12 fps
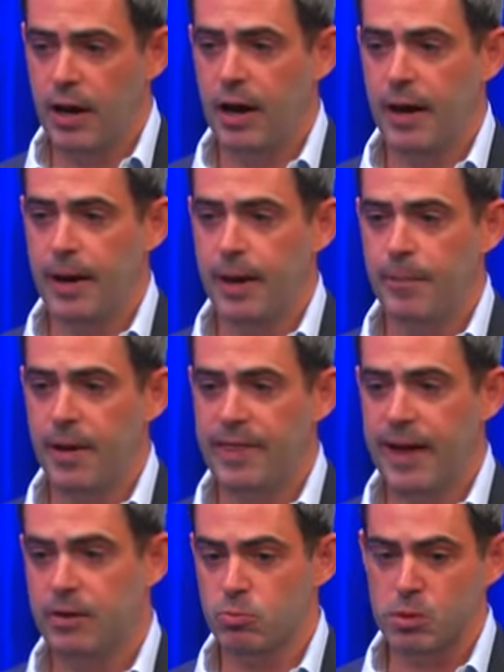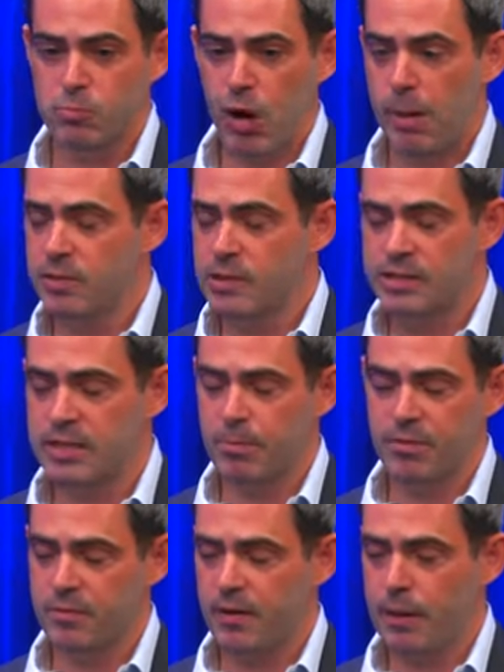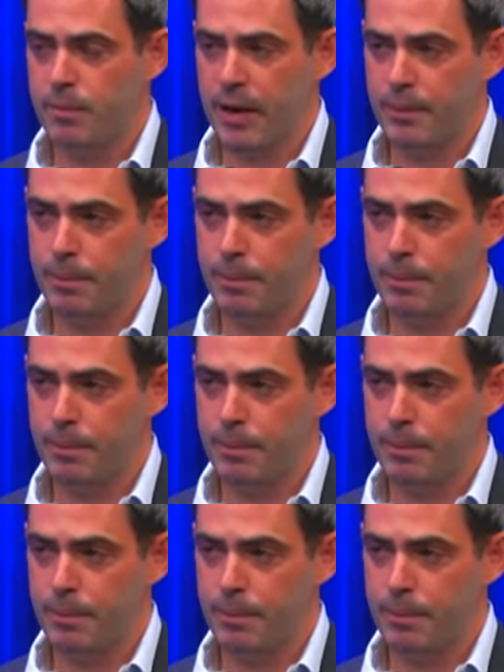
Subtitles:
And that was probably exemplified